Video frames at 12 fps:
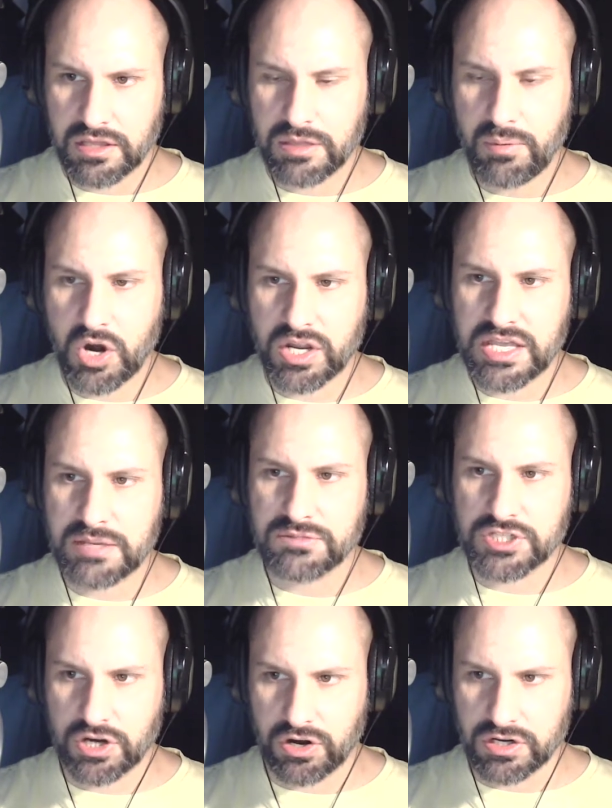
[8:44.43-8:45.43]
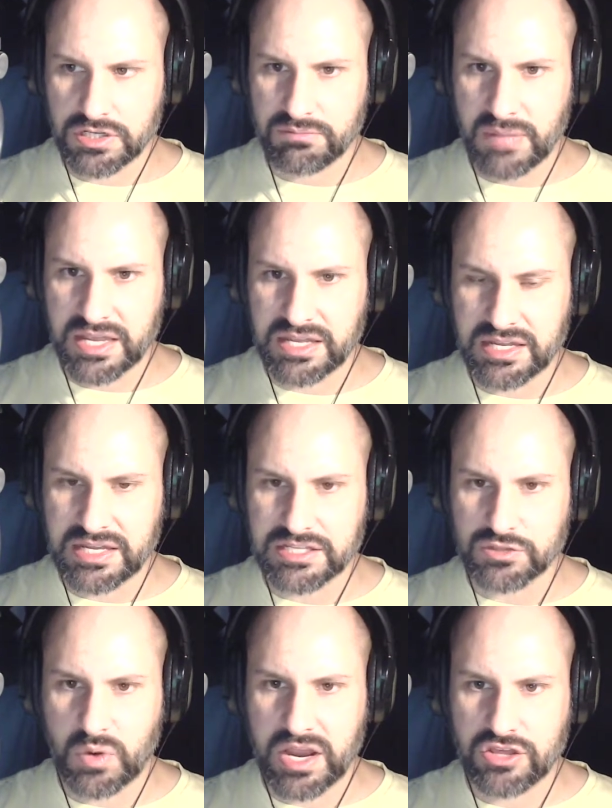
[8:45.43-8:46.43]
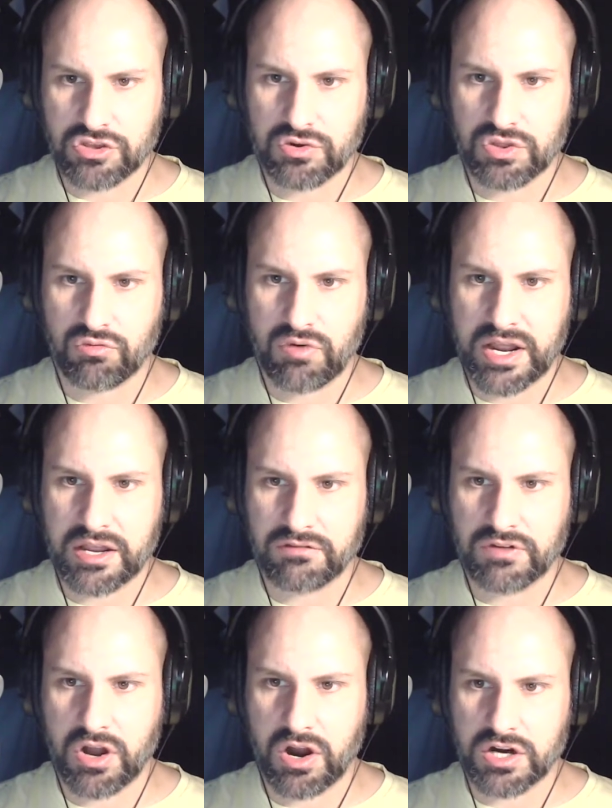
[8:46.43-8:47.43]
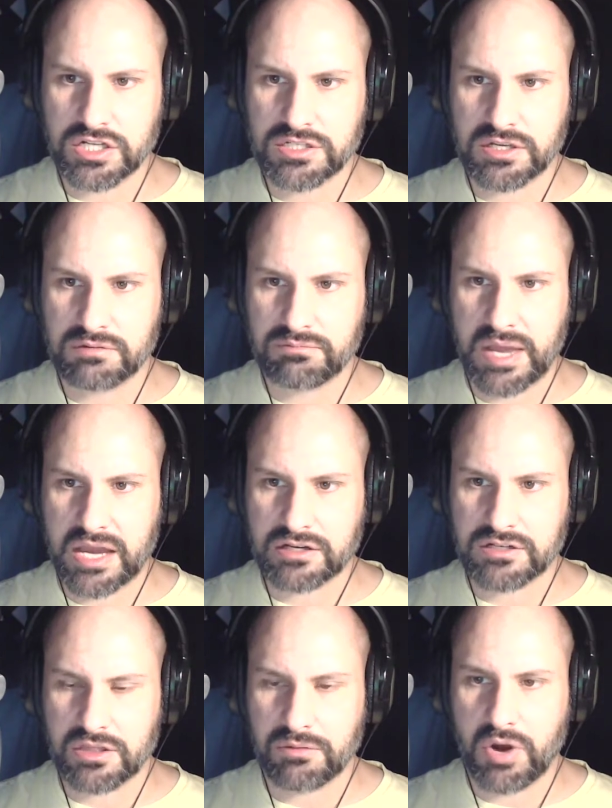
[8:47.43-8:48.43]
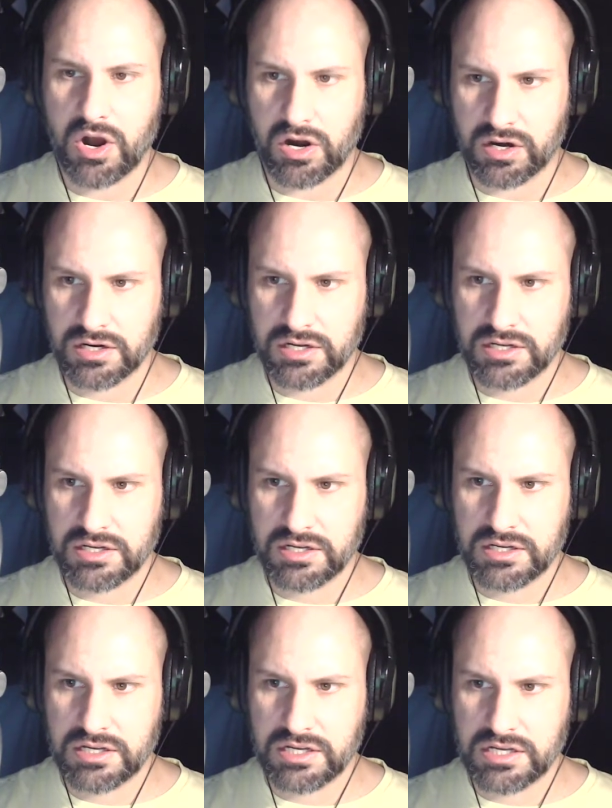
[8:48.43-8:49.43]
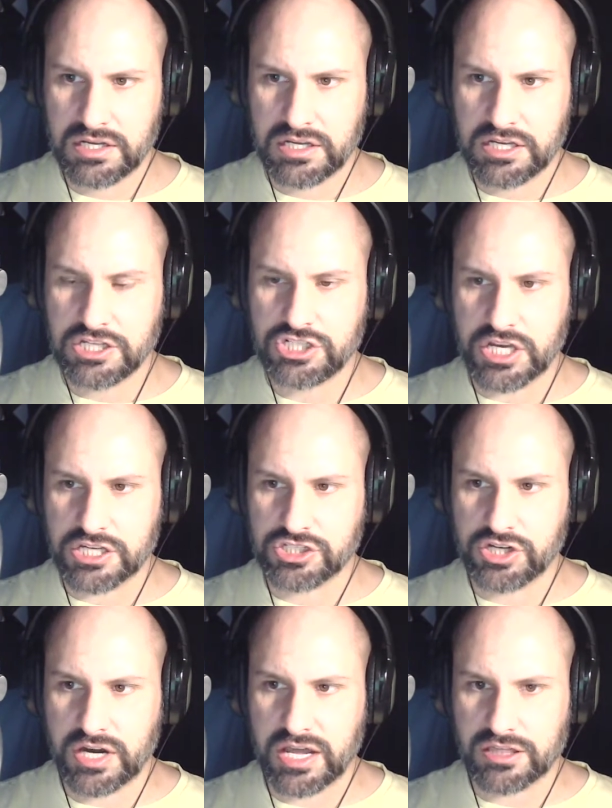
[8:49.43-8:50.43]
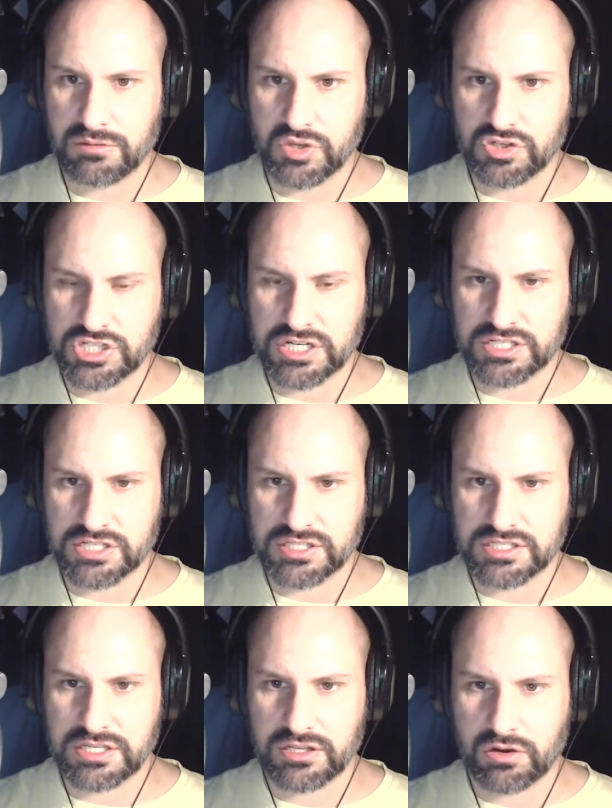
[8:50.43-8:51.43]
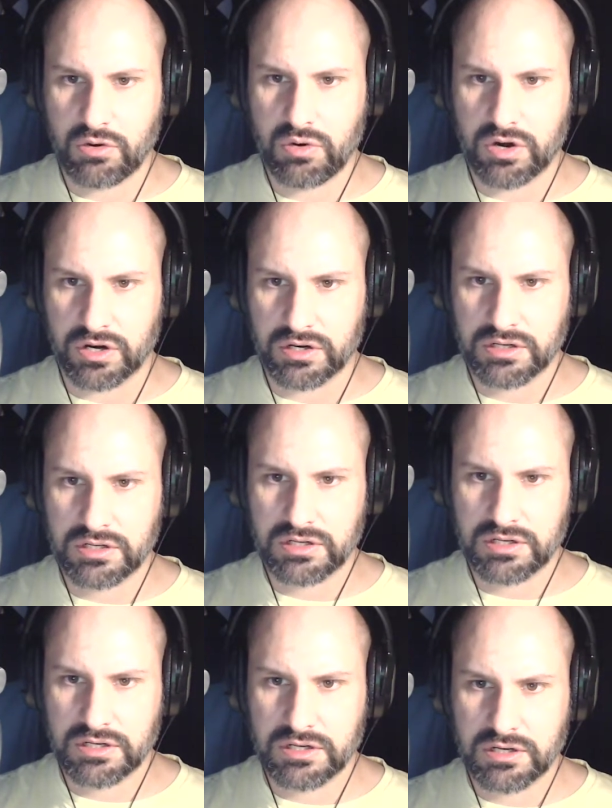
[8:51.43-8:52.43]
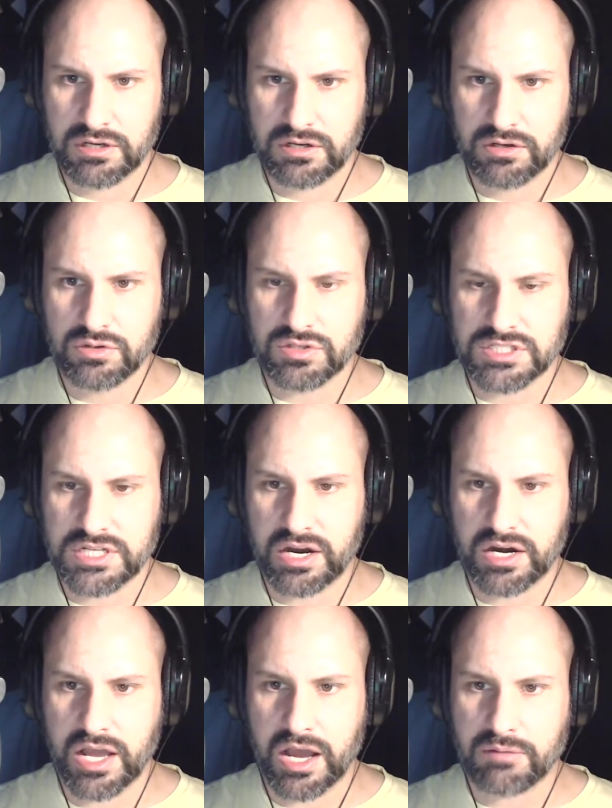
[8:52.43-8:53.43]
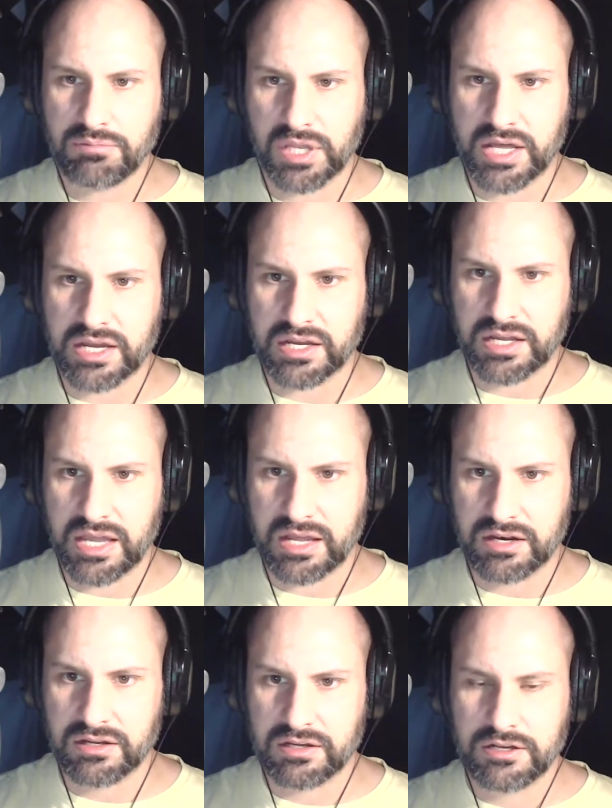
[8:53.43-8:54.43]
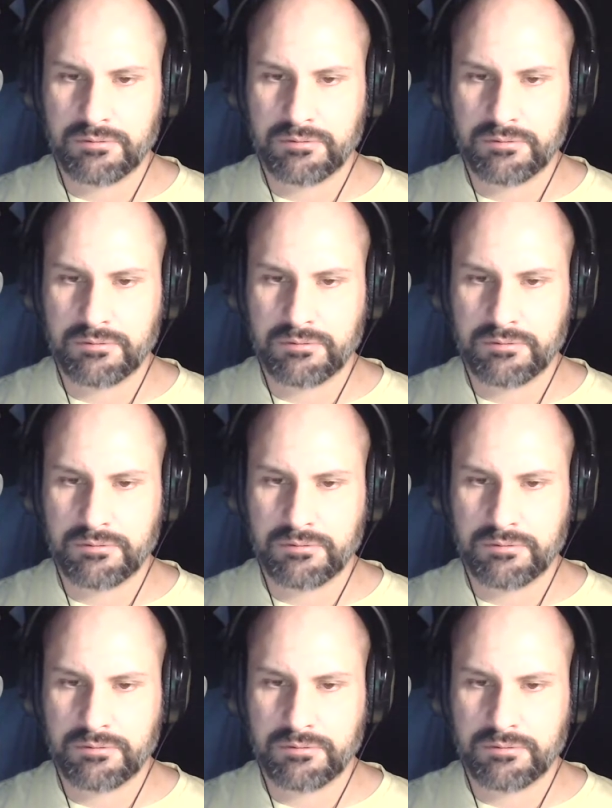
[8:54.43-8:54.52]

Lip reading: The barkeep turned, making his way through the ring of guards and back to the bar. He gestured at the musicians in the corner, who stared up, playing again.